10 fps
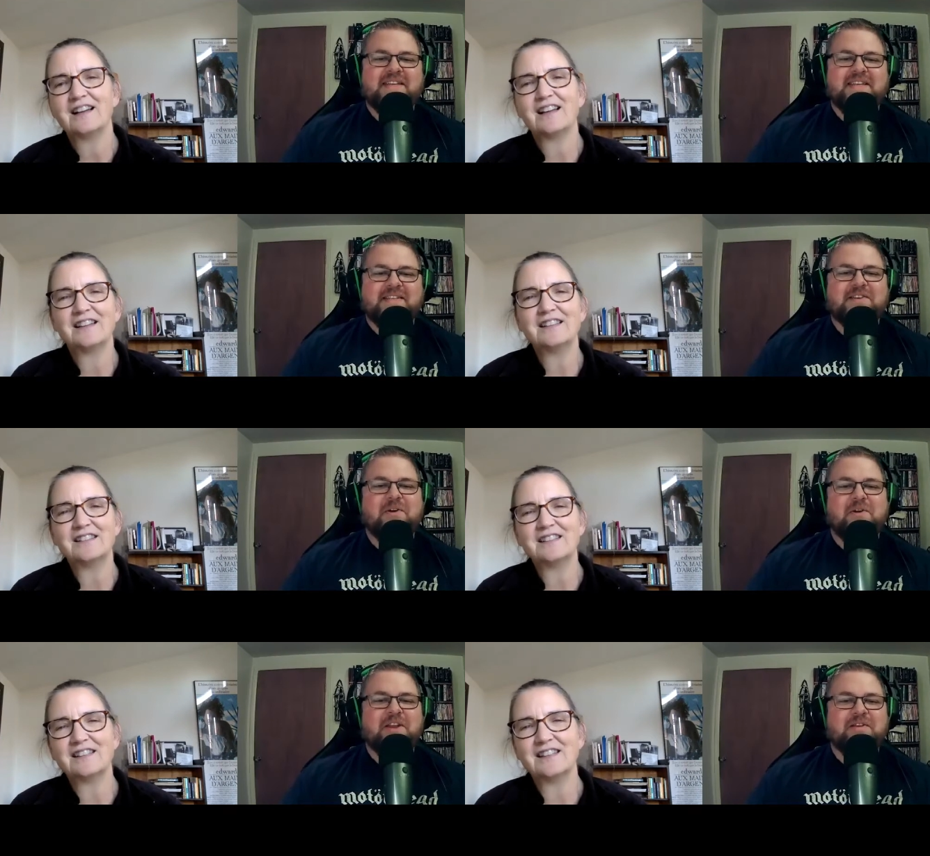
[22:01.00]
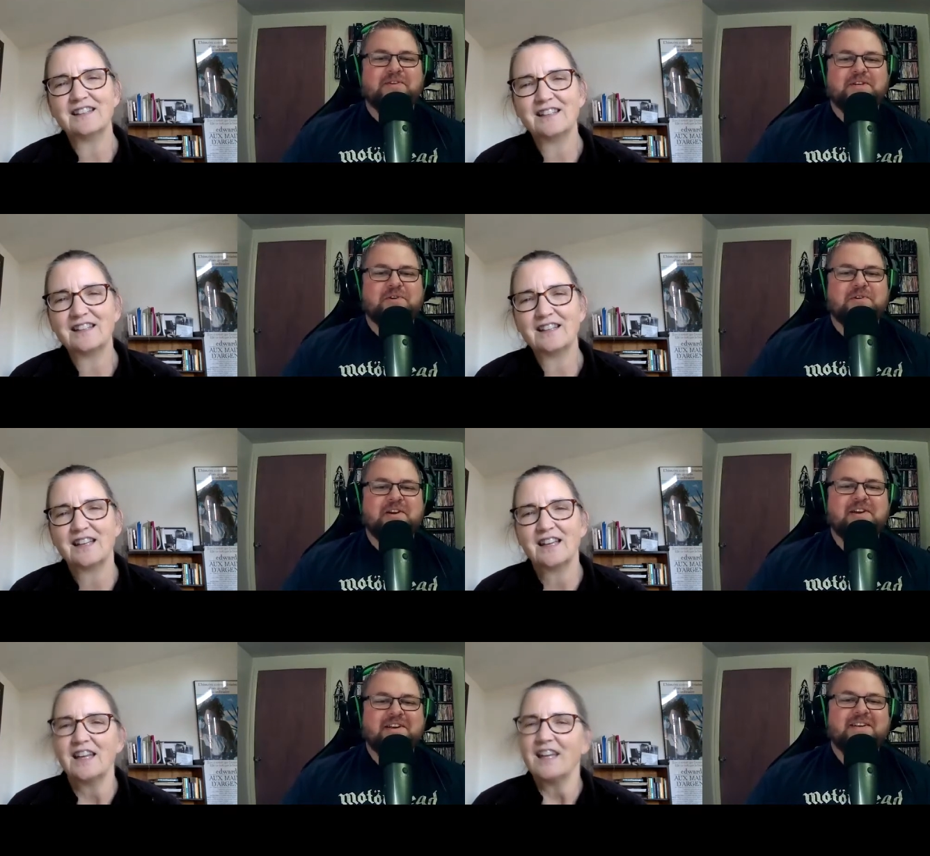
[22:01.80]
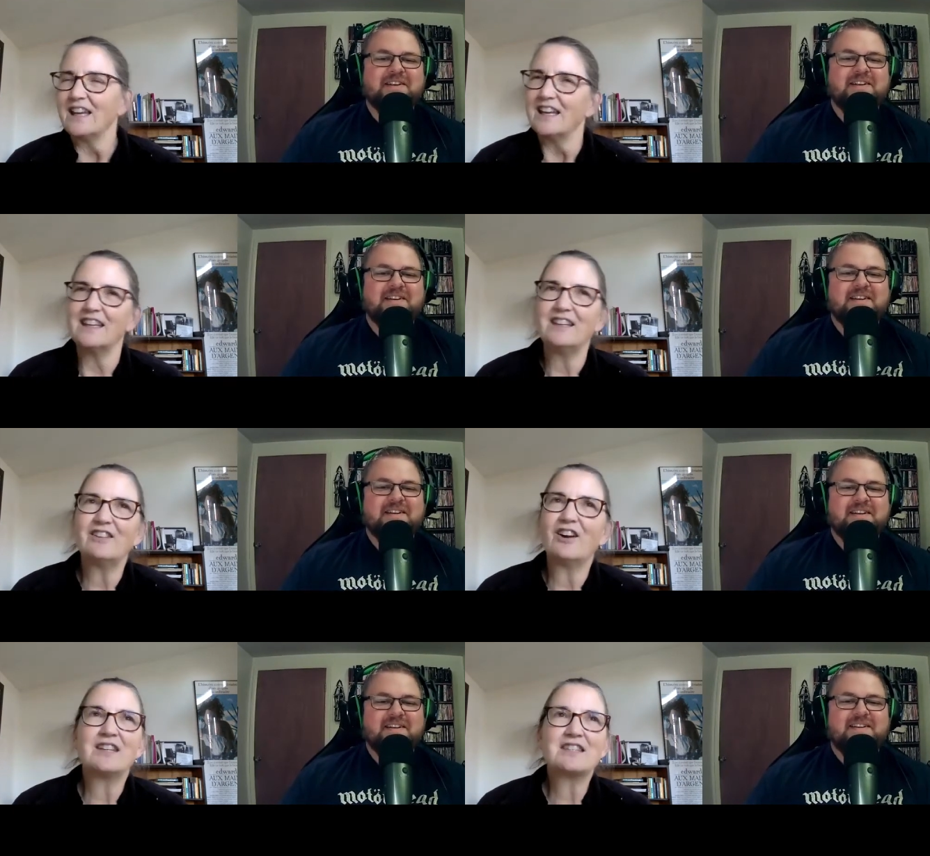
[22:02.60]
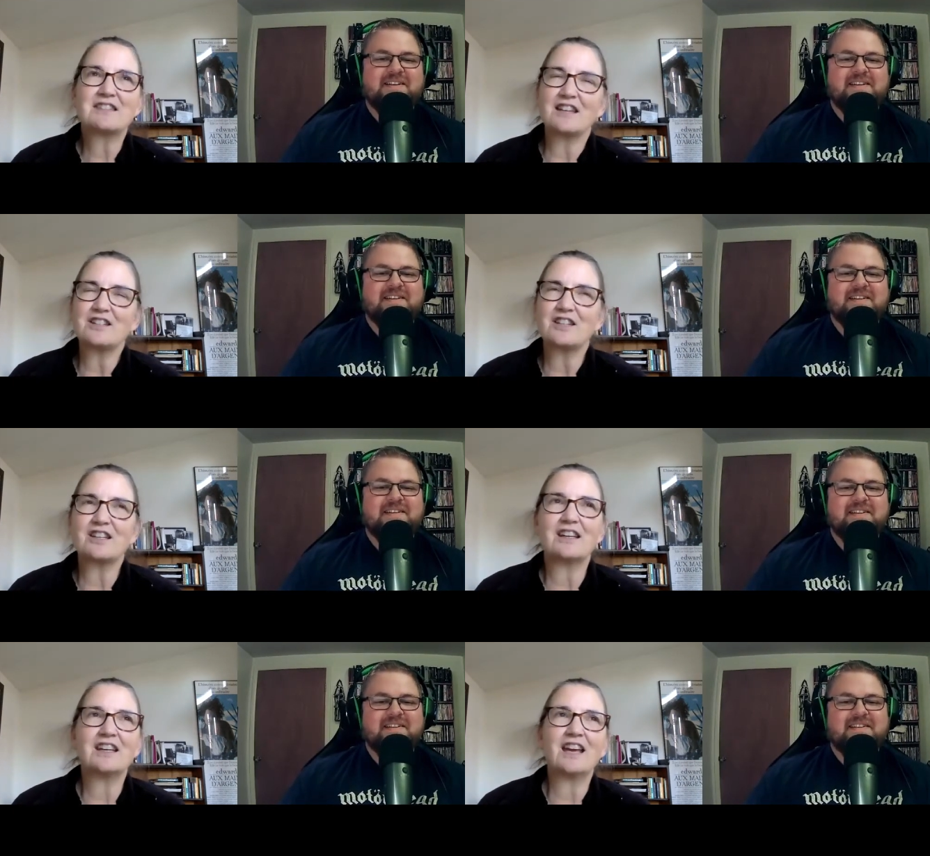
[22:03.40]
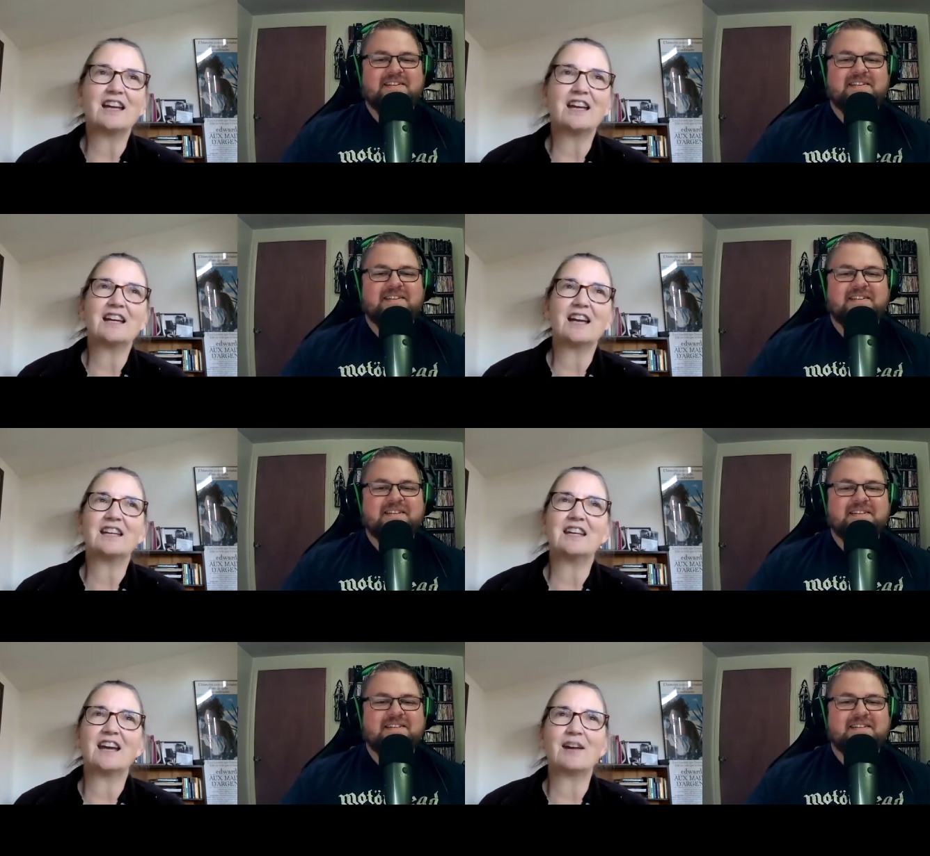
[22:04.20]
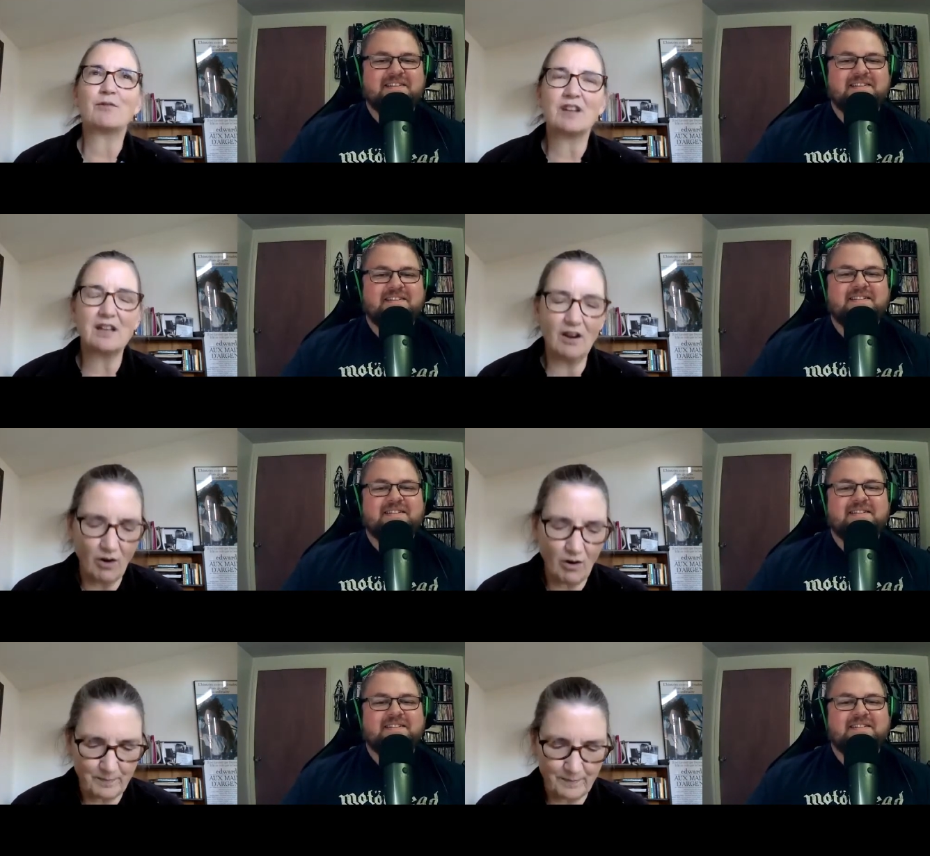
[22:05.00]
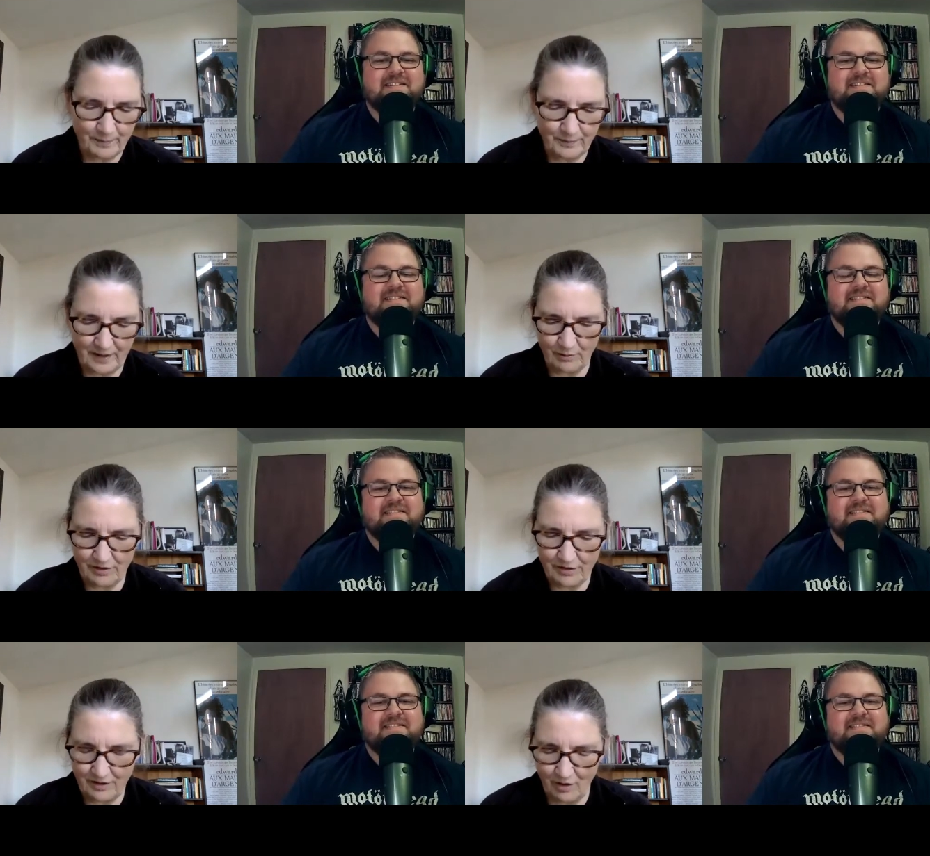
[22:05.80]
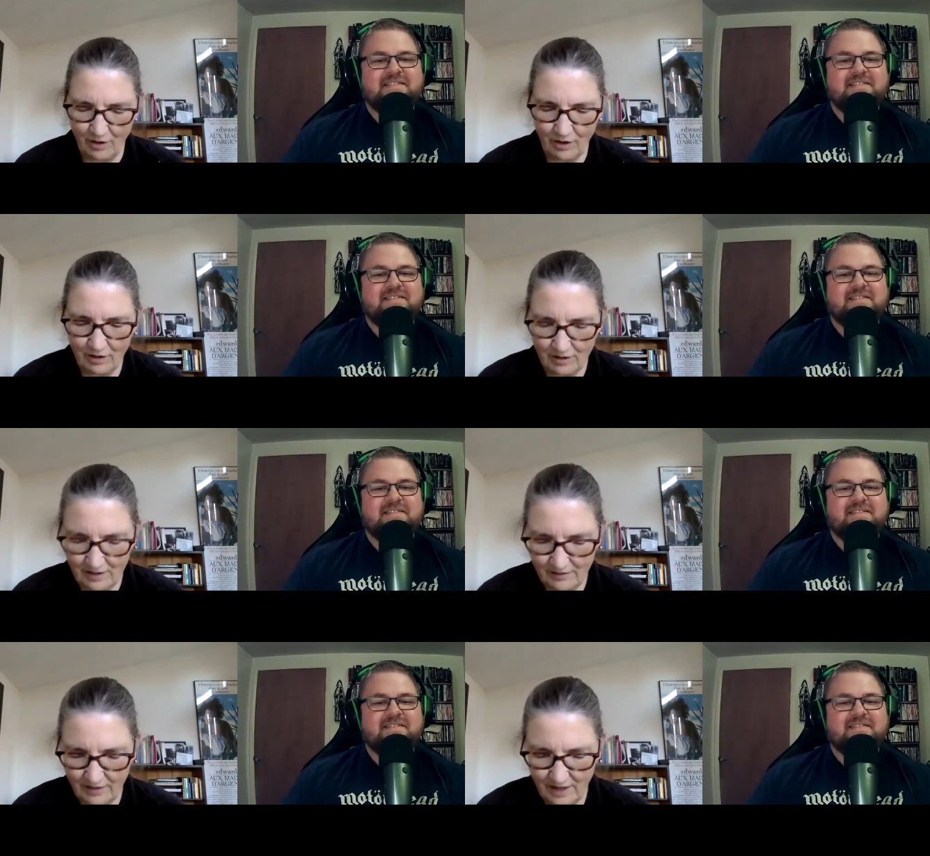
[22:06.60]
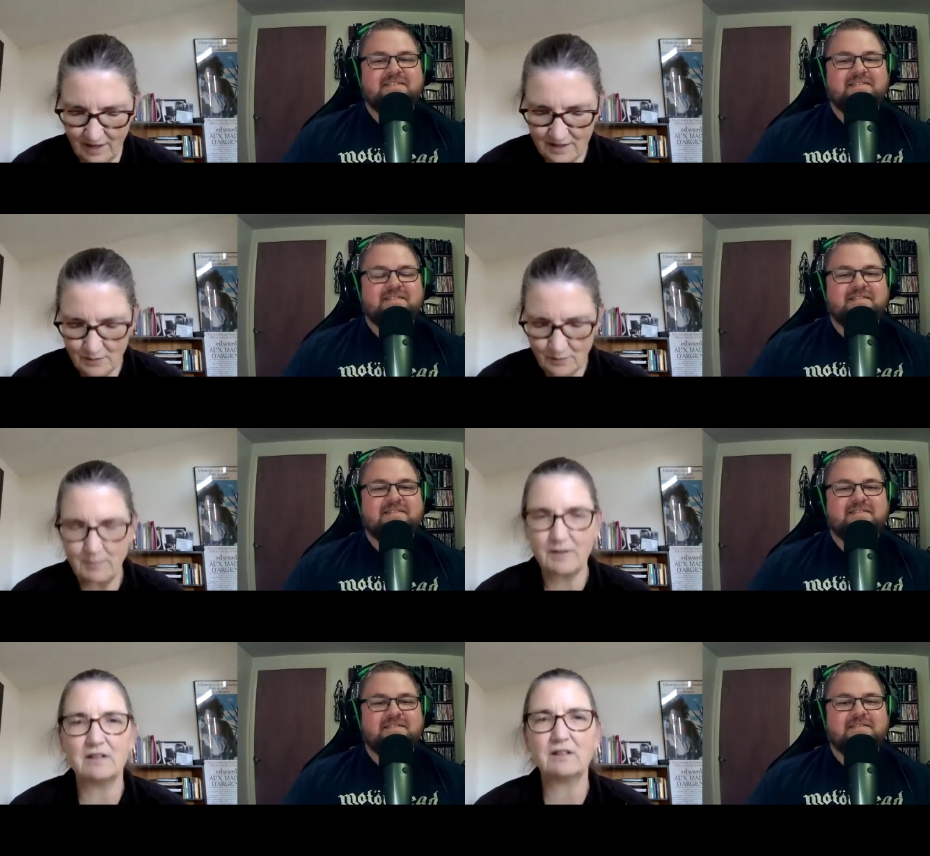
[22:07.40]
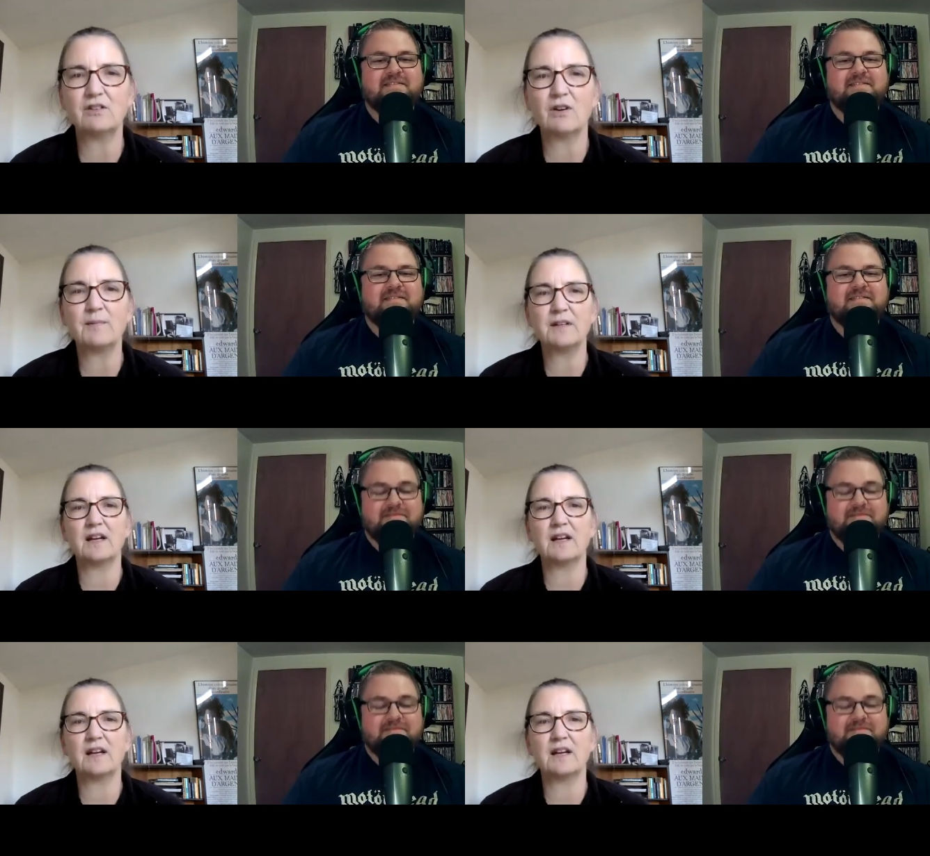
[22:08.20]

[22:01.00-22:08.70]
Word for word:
Speaker 1: That takes a toll on you for sure.
Speaker 2: You know, it's such a. I I I really hope that with all of us women, you know, I mean,